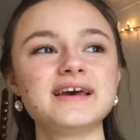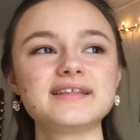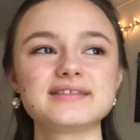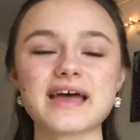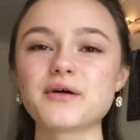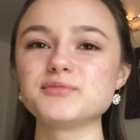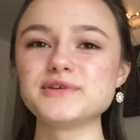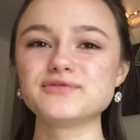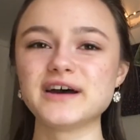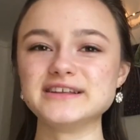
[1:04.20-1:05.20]
that would be
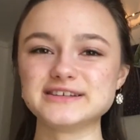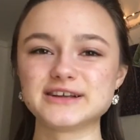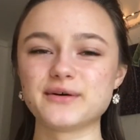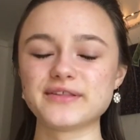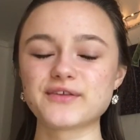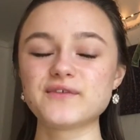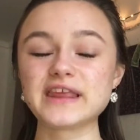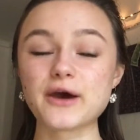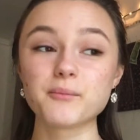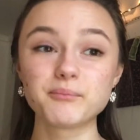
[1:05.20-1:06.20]
fun to show on this
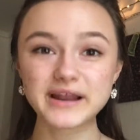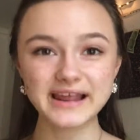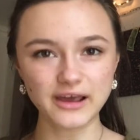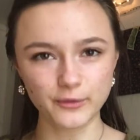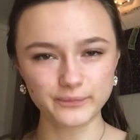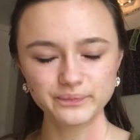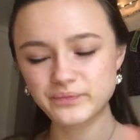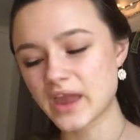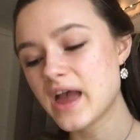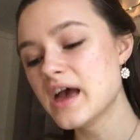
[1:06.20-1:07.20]
video, but I don't.
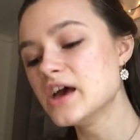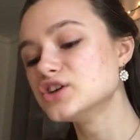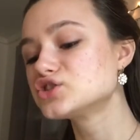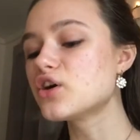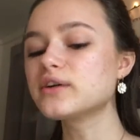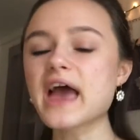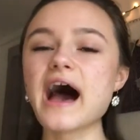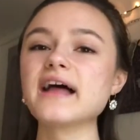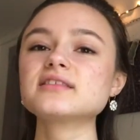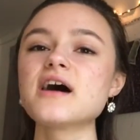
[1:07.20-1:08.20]
So yeah,
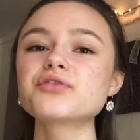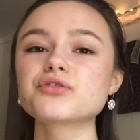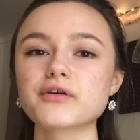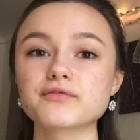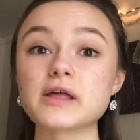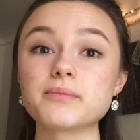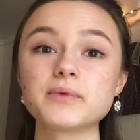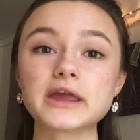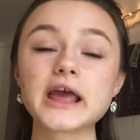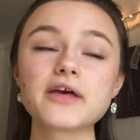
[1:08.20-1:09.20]
I love thrift
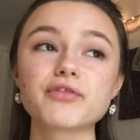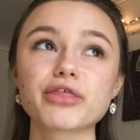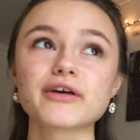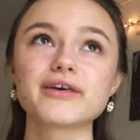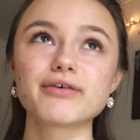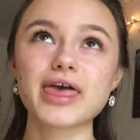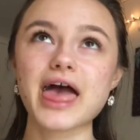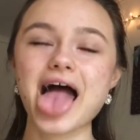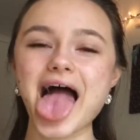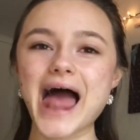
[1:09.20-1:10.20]
flipping,
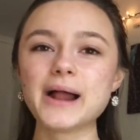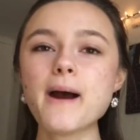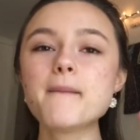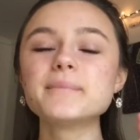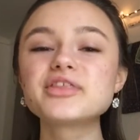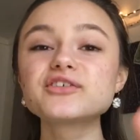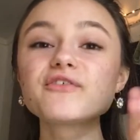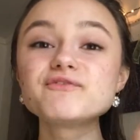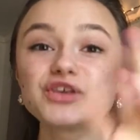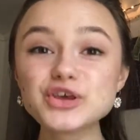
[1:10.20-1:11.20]
but there's a
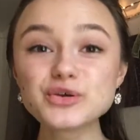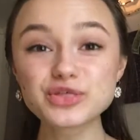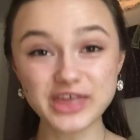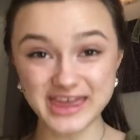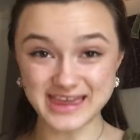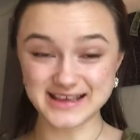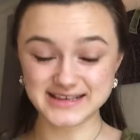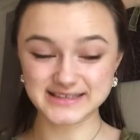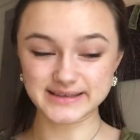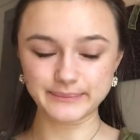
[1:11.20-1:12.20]
few
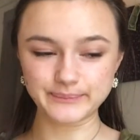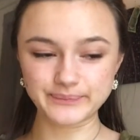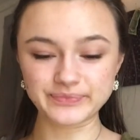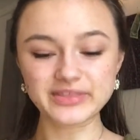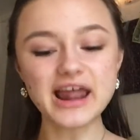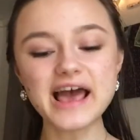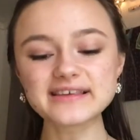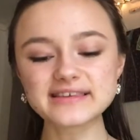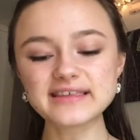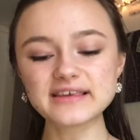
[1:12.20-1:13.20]
things that I
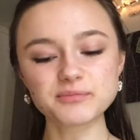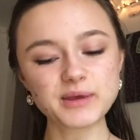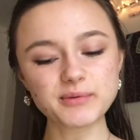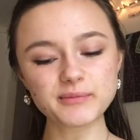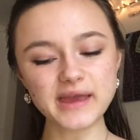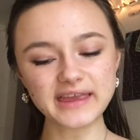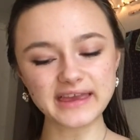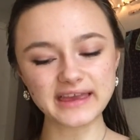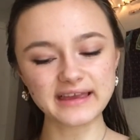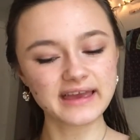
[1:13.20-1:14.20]
see these people
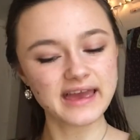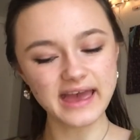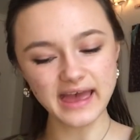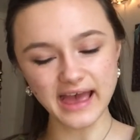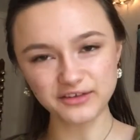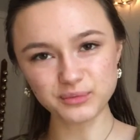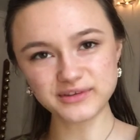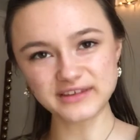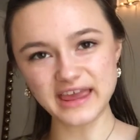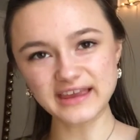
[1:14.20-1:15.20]
making as
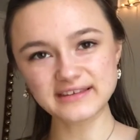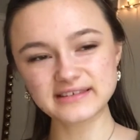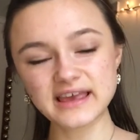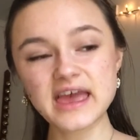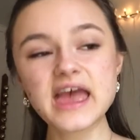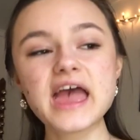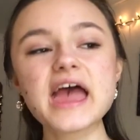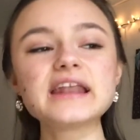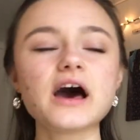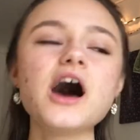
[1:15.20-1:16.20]
mistakes,
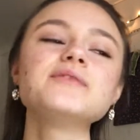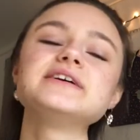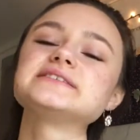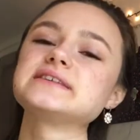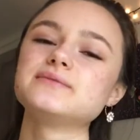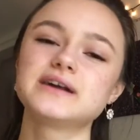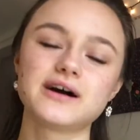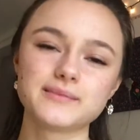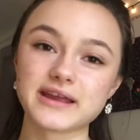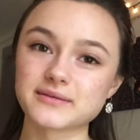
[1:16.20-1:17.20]
and obviously we
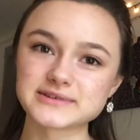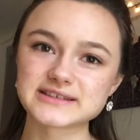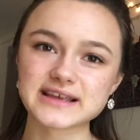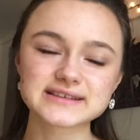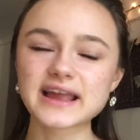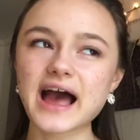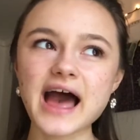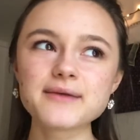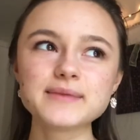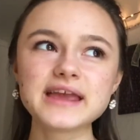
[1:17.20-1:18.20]
all make mistakes. Like
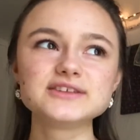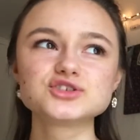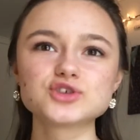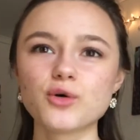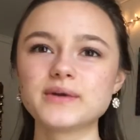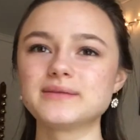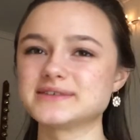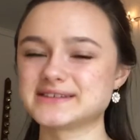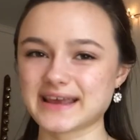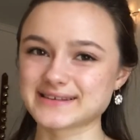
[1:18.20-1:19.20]
I made so many
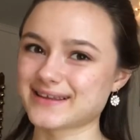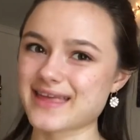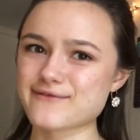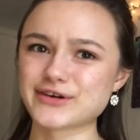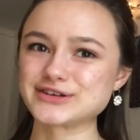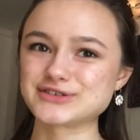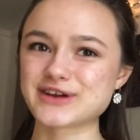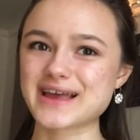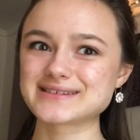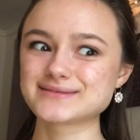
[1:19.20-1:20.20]
mistakes on that first
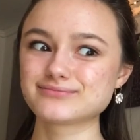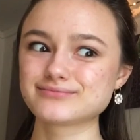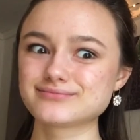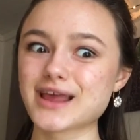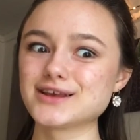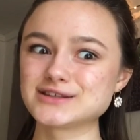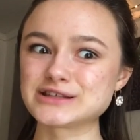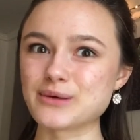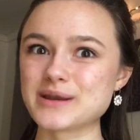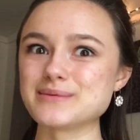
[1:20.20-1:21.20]
dress.
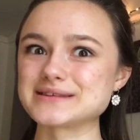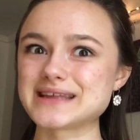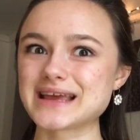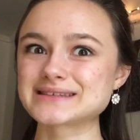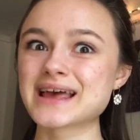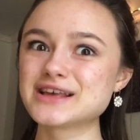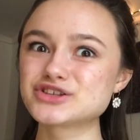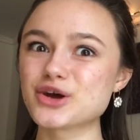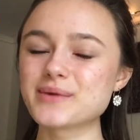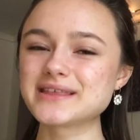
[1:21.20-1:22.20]
So many mistakes.
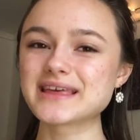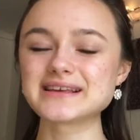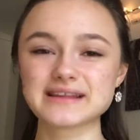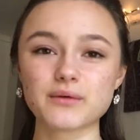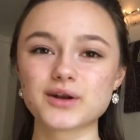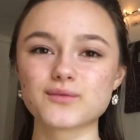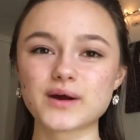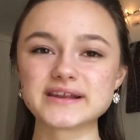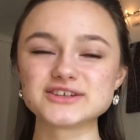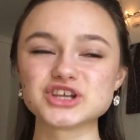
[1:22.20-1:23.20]
So many things I would have
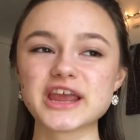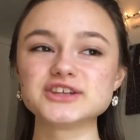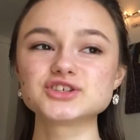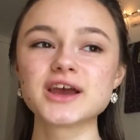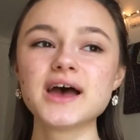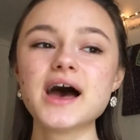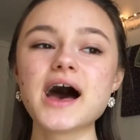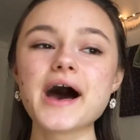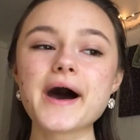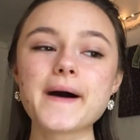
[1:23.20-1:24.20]
wanted to change.
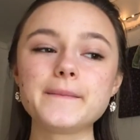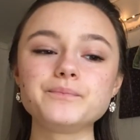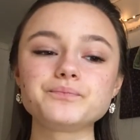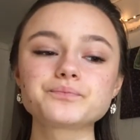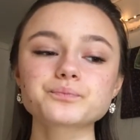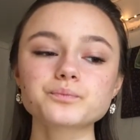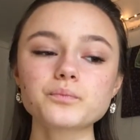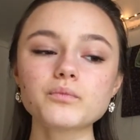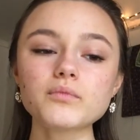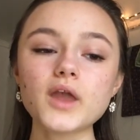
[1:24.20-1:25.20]

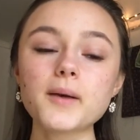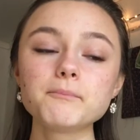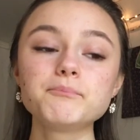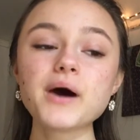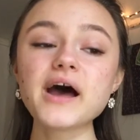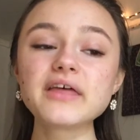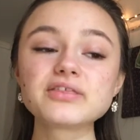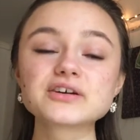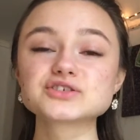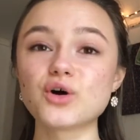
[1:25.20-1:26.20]
But
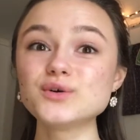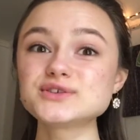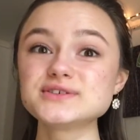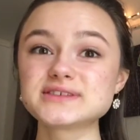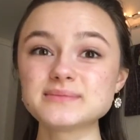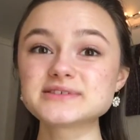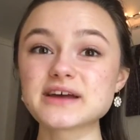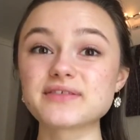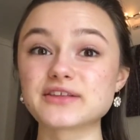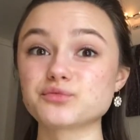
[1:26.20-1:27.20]
there's also some
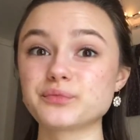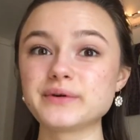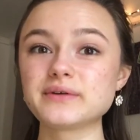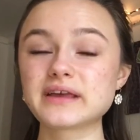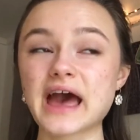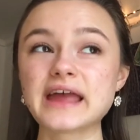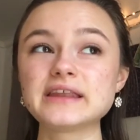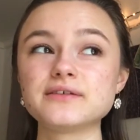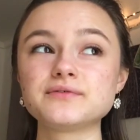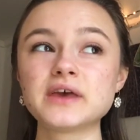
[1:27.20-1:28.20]
stuff that's kind of